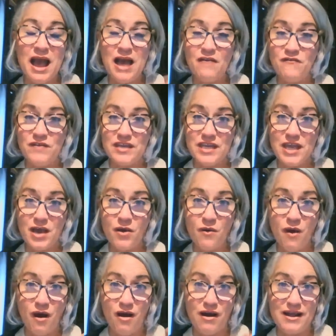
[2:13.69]
a video
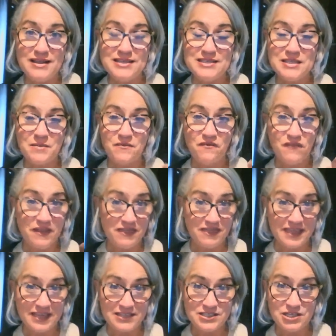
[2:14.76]
on some fun
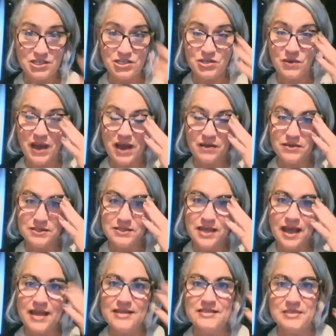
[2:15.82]
things to do
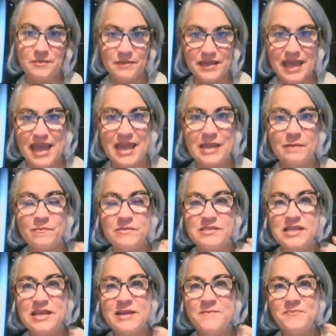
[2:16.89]
outside, some games